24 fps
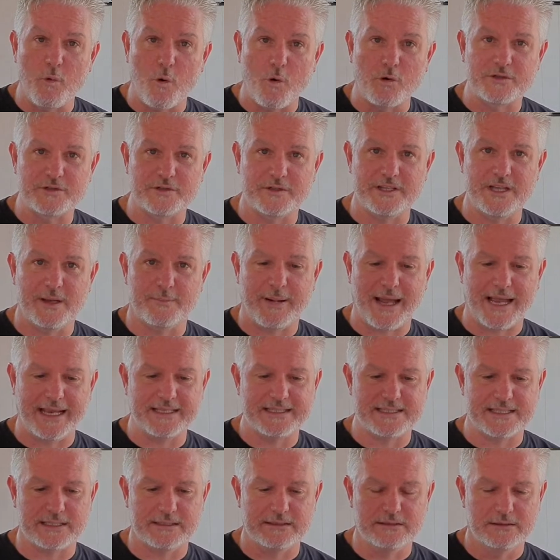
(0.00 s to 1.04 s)
water in the
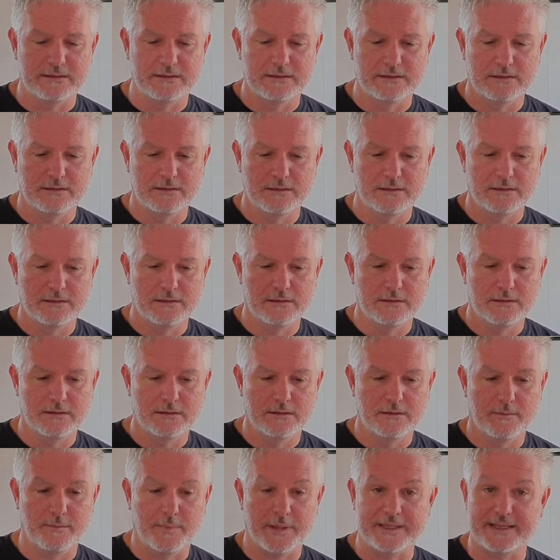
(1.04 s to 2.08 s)
basin.
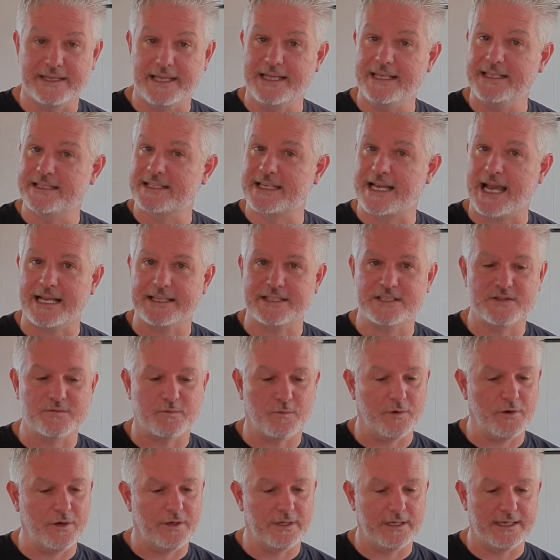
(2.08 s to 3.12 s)
But these cuts
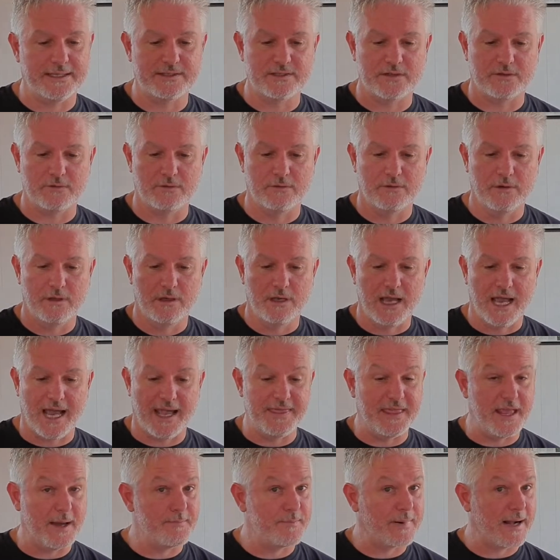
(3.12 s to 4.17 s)
weren't little
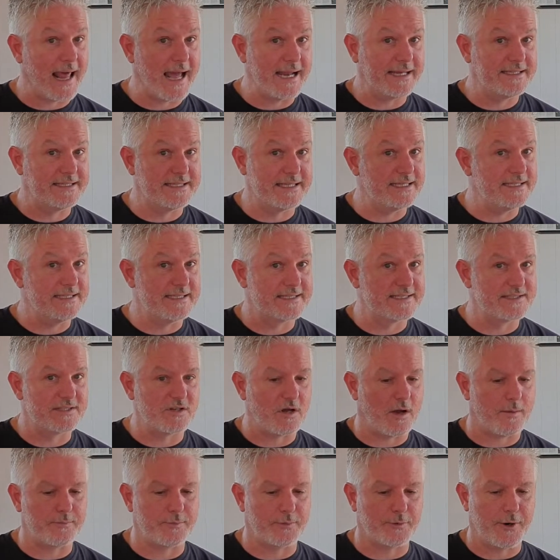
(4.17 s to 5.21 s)
and the blood didn't
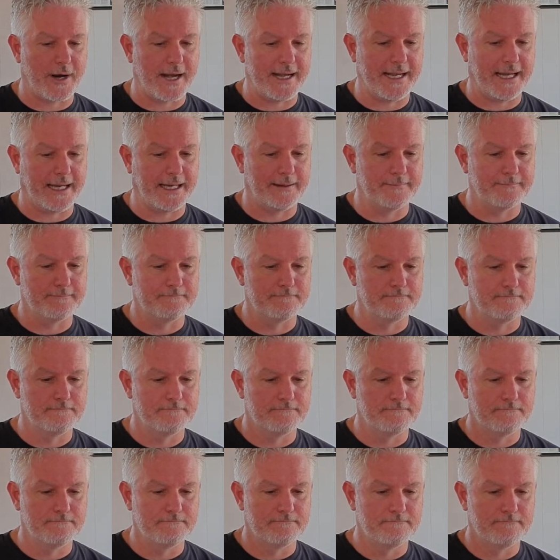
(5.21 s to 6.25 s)
stop running.
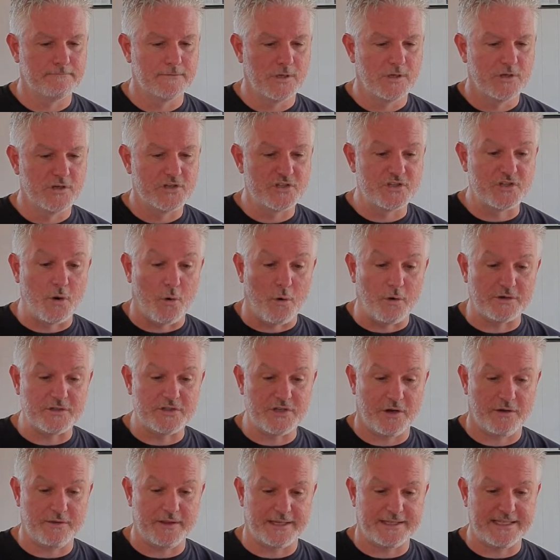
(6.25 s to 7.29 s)
Sean
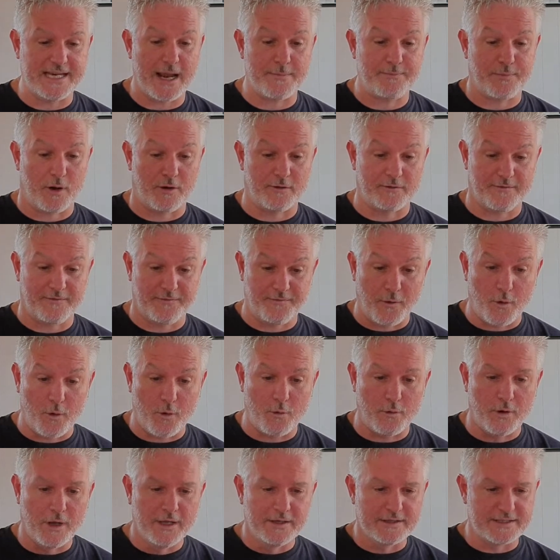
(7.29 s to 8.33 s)
turned the tap on
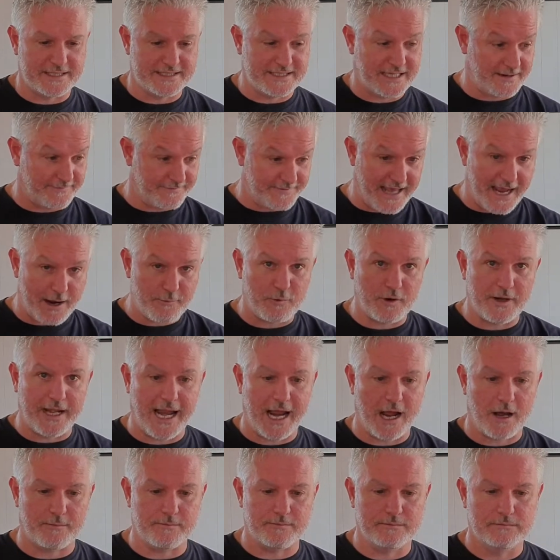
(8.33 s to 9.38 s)
full to see if that would
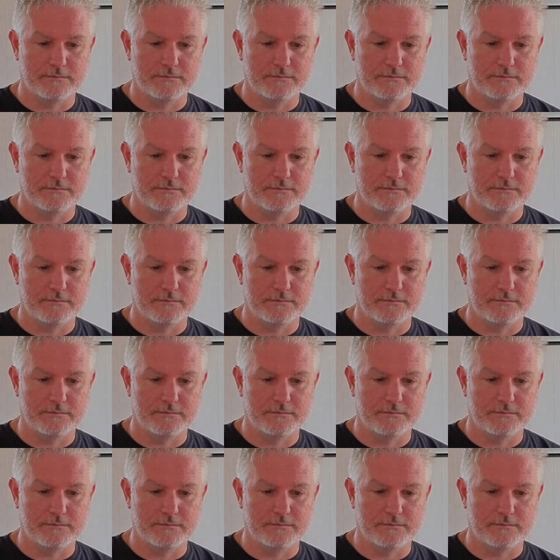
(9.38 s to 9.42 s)
help.